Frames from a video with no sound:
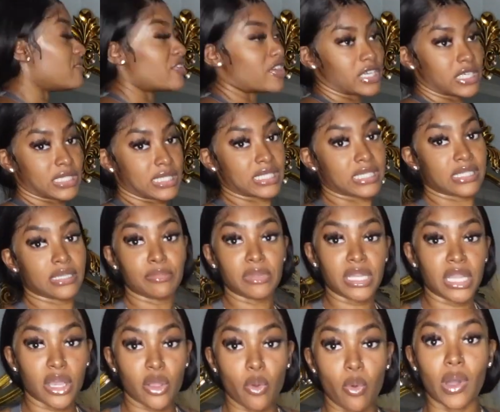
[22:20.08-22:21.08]
very
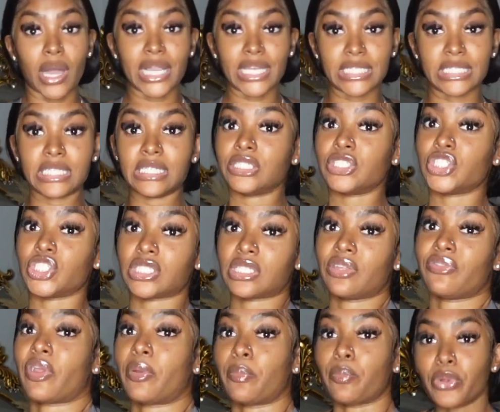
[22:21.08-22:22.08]
similar qualities just
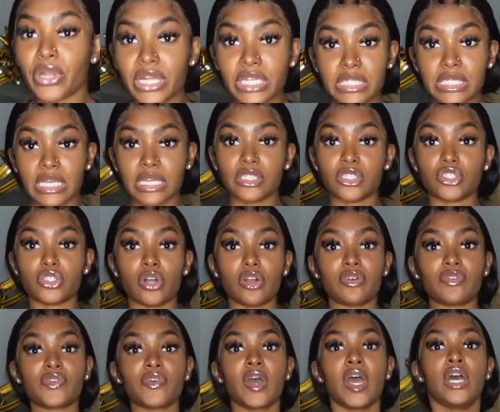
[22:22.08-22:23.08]
different prints and
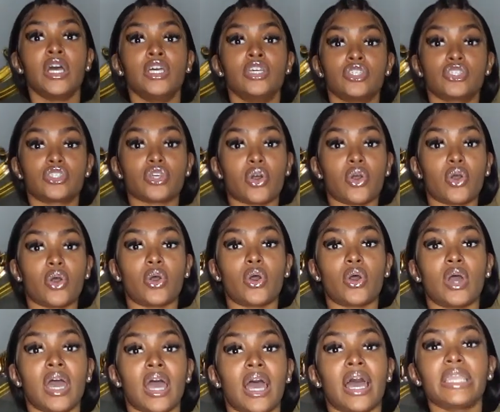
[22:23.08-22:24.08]
stuff so
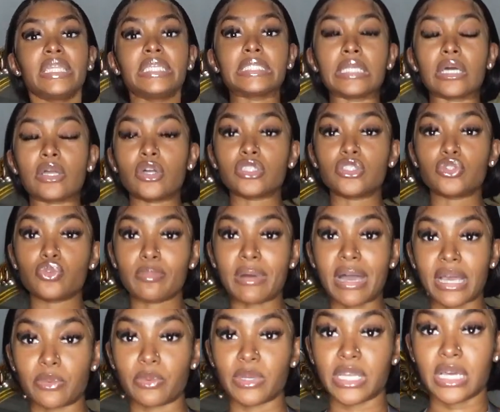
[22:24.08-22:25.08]
and it's not going too
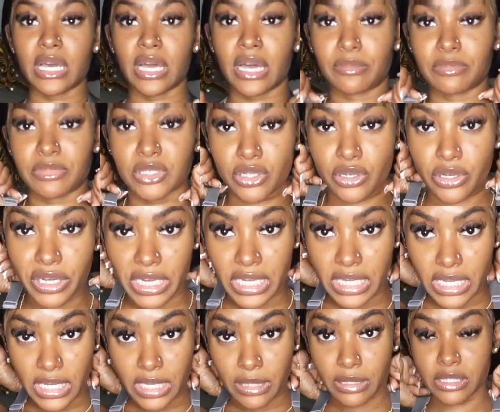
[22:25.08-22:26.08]
bad with um, the
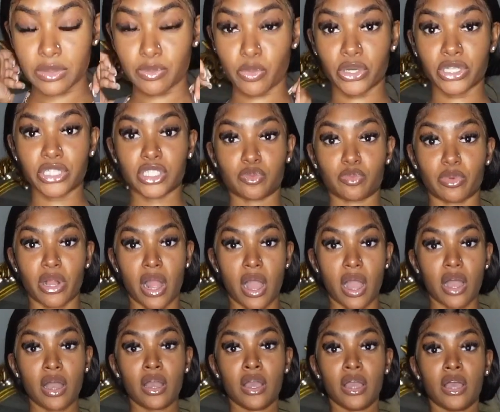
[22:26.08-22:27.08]
gray sports bra
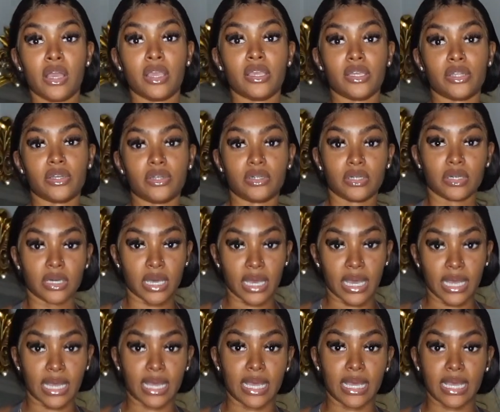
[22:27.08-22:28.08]
you know
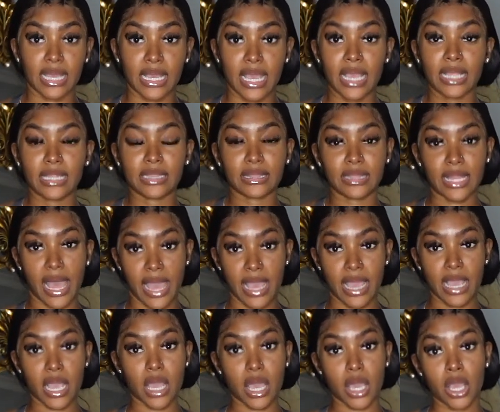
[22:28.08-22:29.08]
I
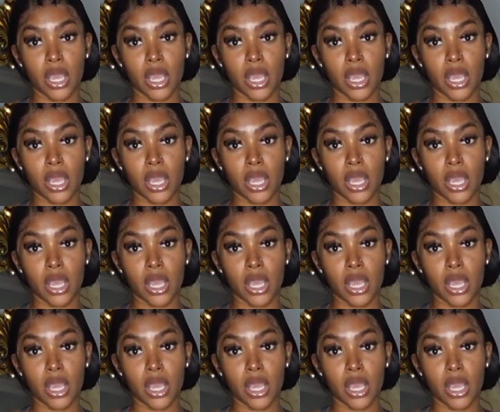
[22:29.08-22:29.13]
like